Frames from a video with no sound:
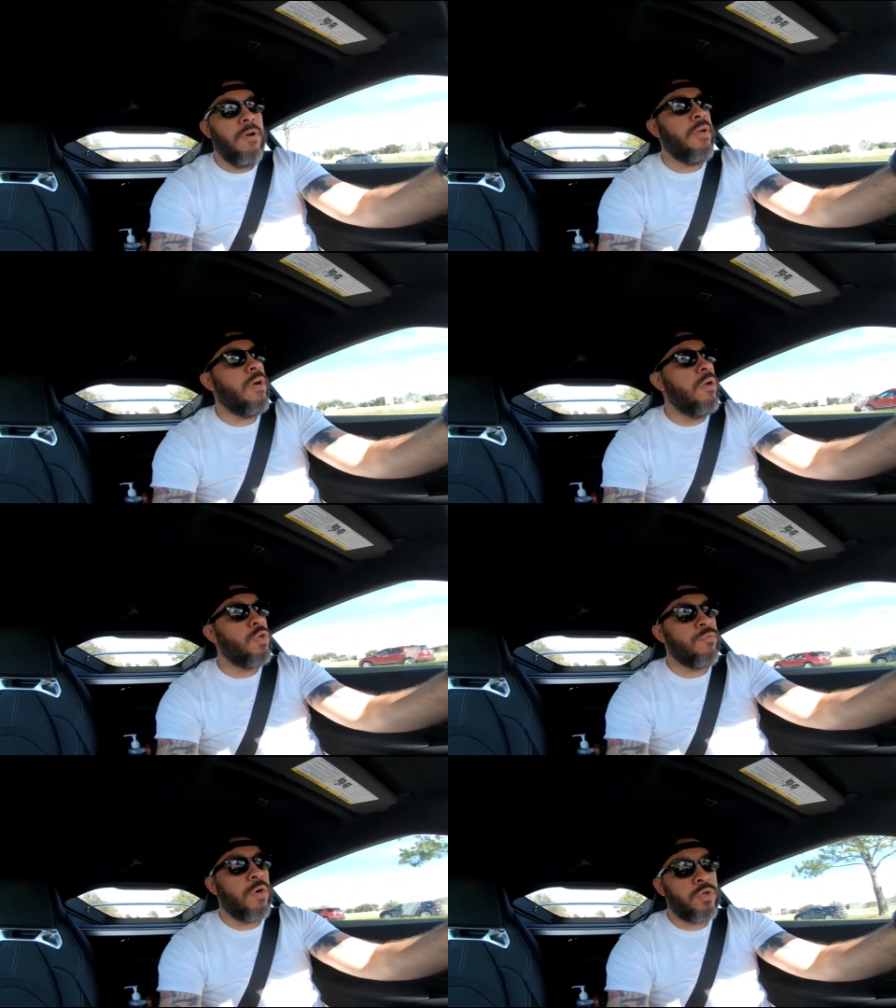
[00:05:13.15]
Very
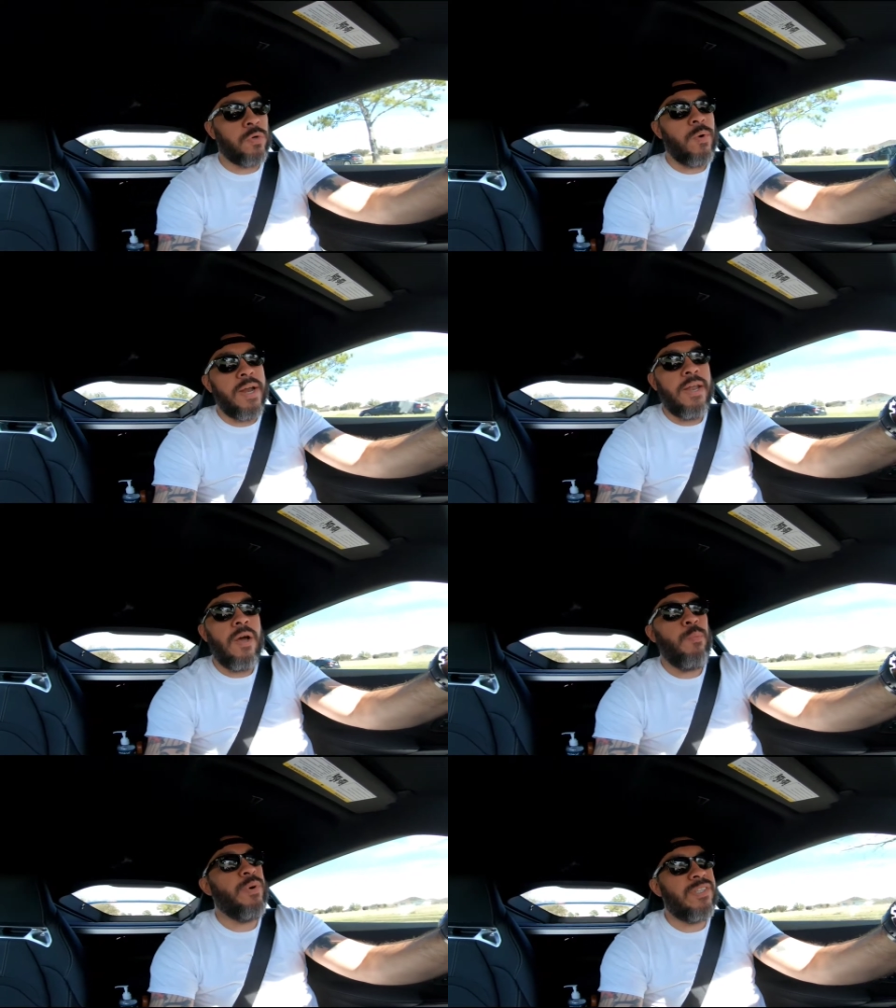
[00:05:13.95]
controversial right
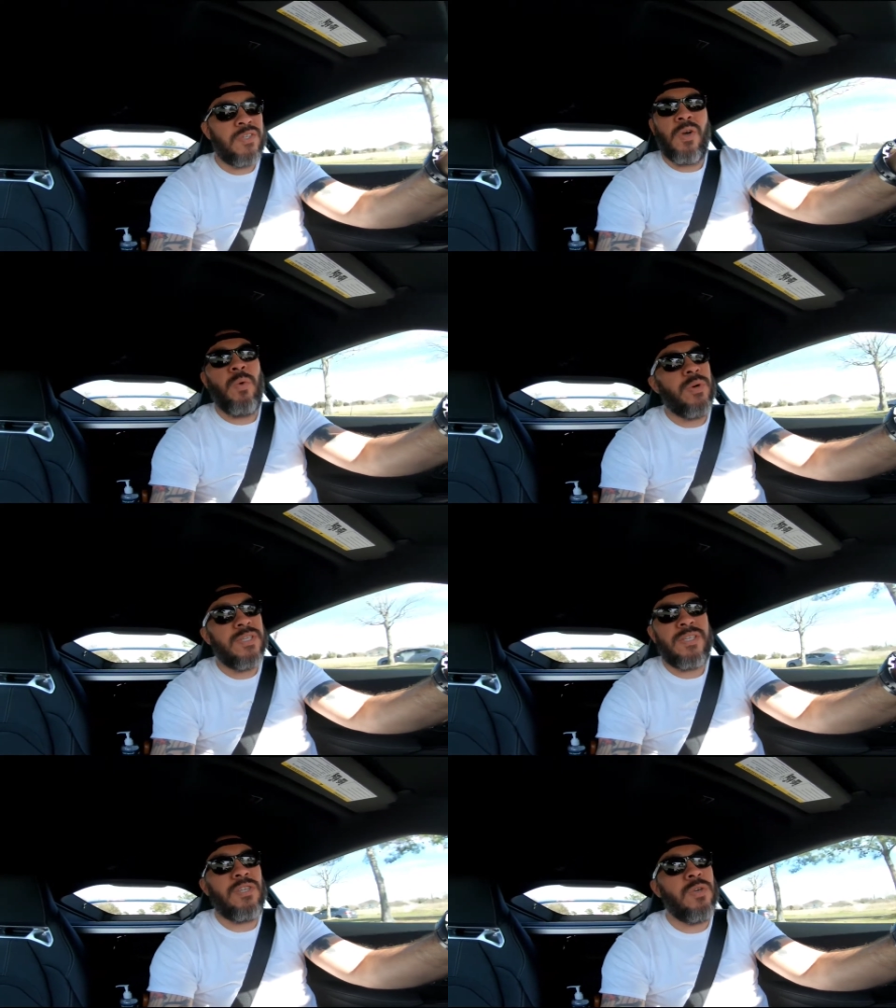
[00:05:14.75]
now, but so
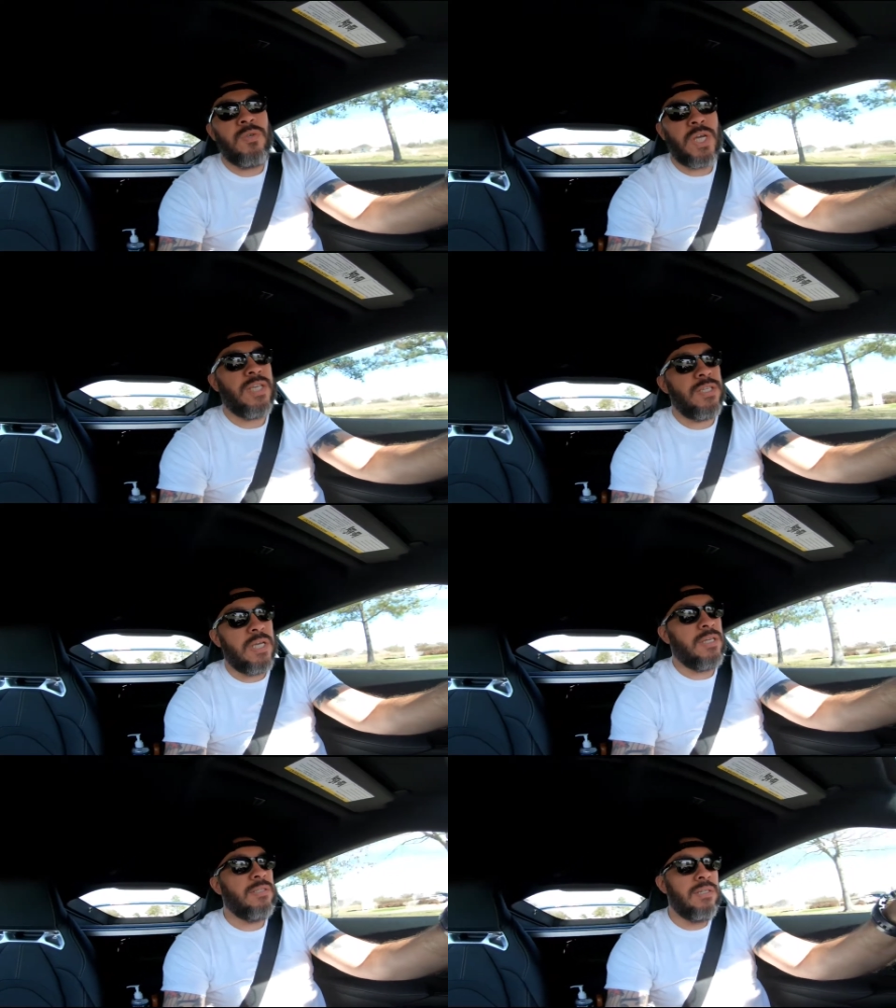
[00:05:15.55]
was the
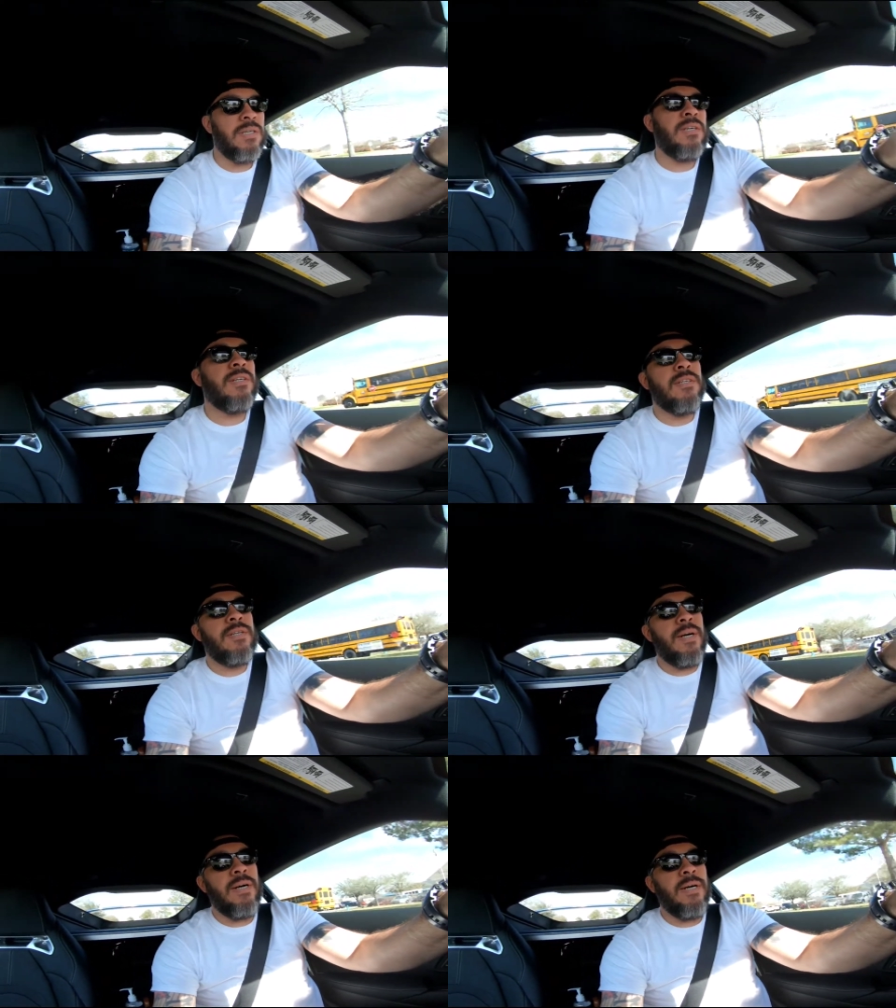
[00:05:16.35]
2JZ
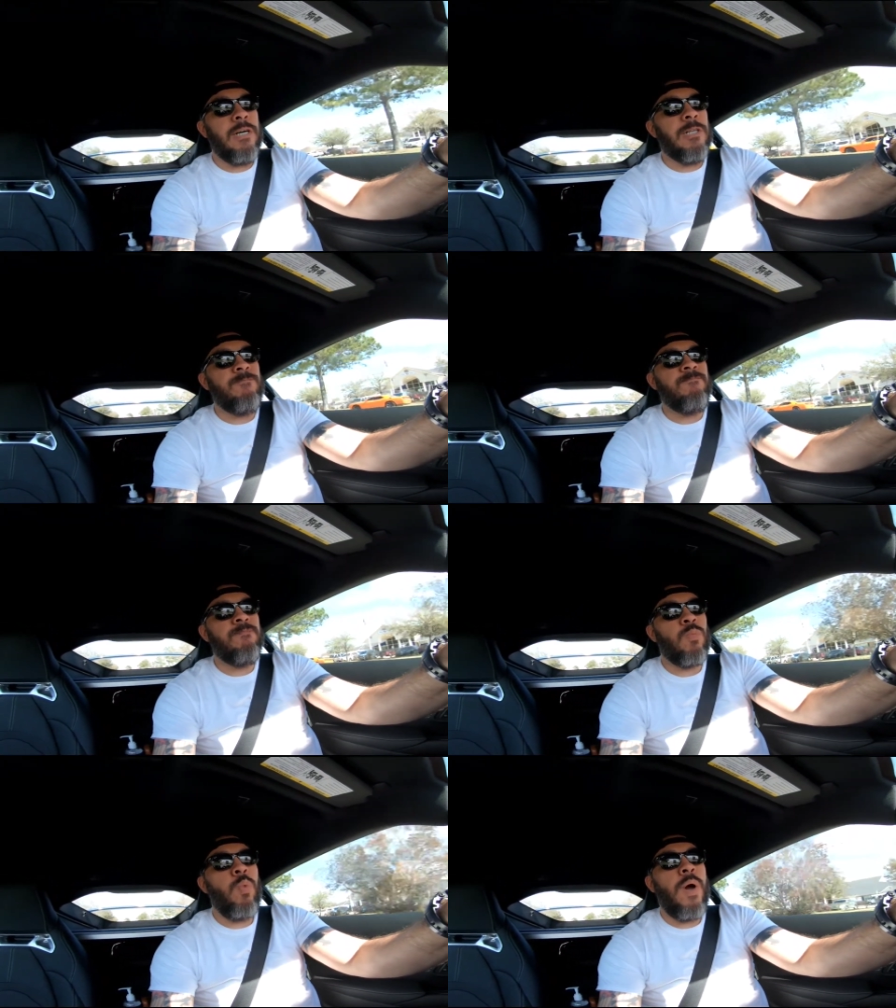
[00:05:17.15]

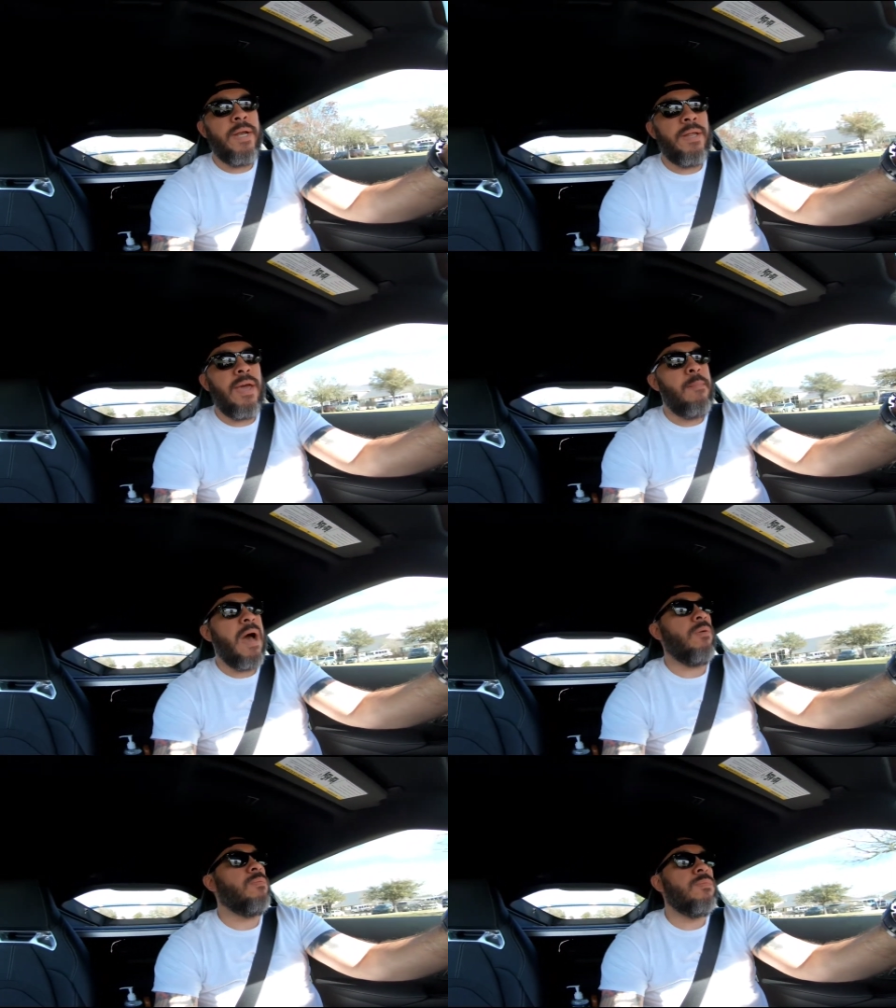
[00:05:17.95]
um, when it
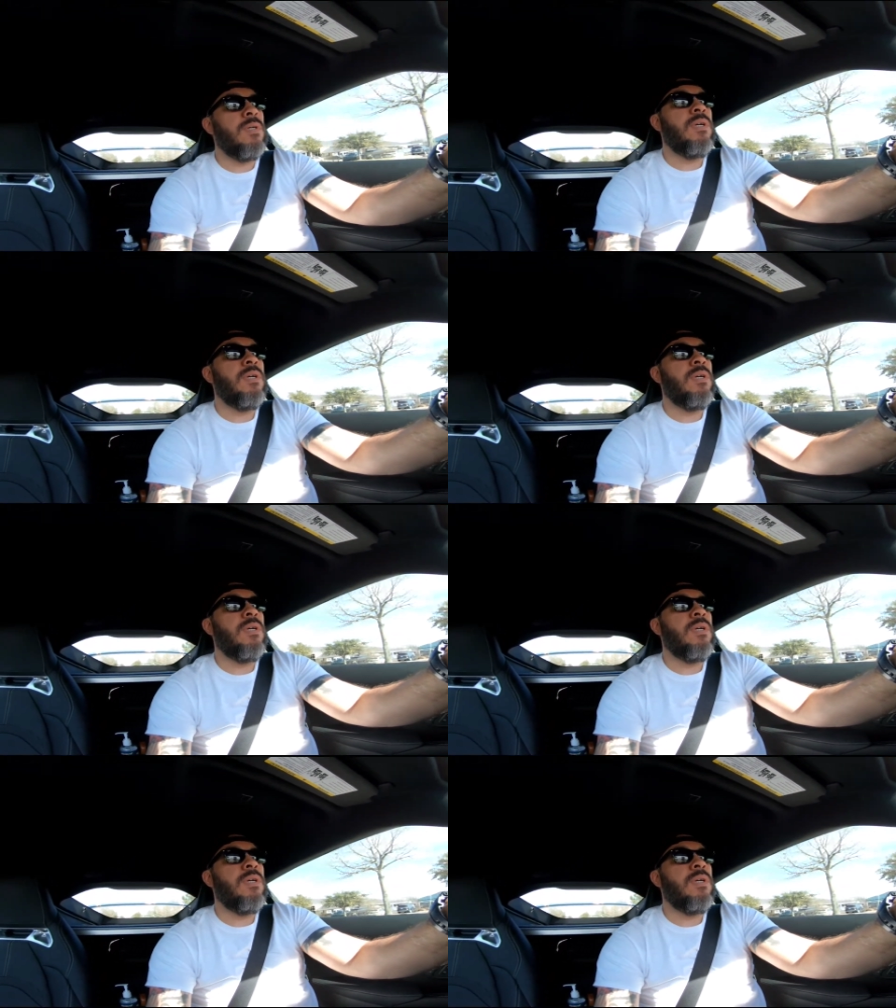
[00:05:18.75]
came out.